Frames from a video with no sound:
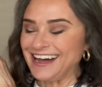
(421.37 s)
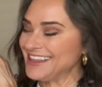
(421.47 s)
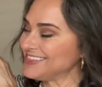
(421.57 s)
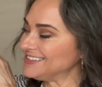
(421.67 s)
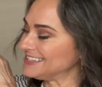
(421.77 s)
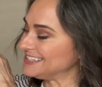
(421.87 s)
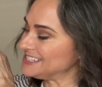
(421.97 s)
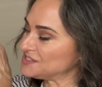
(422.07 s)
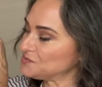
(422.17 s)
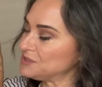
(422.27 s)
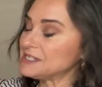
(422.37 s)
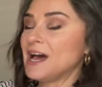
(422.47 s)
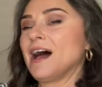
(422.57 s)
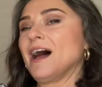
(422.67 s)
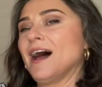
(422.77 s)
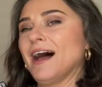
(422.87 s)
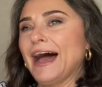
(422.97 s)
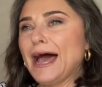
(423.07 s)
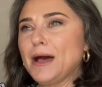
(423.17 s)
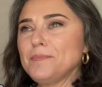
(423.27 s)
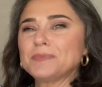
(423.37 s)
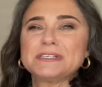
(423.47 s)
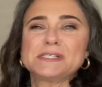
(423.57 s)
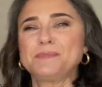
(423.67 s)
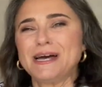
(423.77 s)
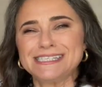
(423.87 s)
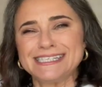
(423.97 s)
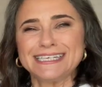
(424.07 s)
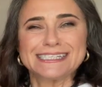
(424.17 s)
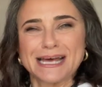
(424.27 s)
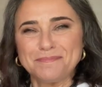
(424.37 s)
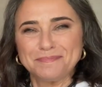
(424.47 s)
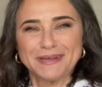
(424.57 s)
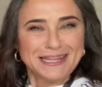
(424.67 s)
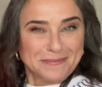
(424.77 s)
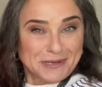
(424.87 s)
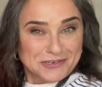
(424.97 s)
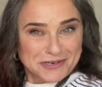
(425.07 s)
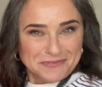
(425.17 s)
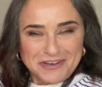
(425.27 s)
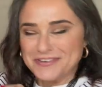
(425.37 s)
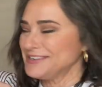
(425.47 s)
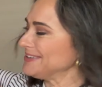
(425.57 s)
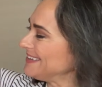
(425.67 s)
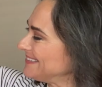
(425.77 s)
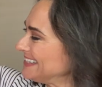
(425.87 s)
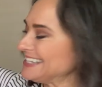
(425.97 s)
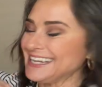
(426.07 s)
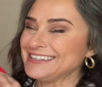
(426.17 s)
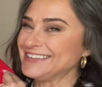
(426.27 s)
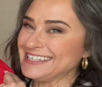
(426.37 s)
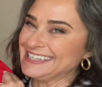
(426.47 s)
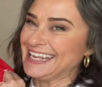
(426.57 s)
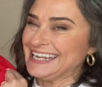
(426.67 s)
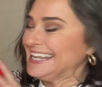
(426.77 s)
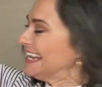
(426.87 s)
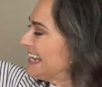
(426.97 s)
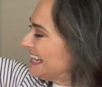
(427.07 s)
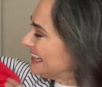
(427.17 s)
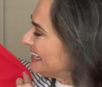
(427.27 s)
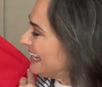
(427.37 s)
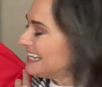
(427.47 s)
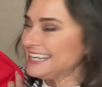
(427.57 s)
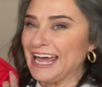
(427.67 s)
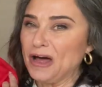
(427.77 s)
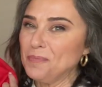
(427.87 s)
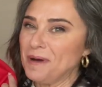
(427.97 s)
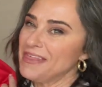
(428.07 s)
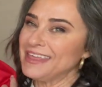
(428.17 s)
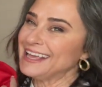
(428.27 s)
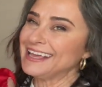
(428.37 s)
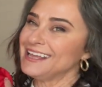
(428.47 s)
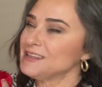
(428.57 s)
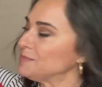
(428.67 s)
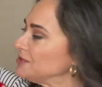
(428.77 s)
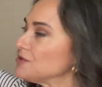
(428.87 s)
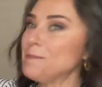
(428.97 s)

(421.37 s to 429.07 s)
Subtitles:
I thought this would spice things up in the bedroom of a newlywed. Not that they need any help, I think, in the bedroom.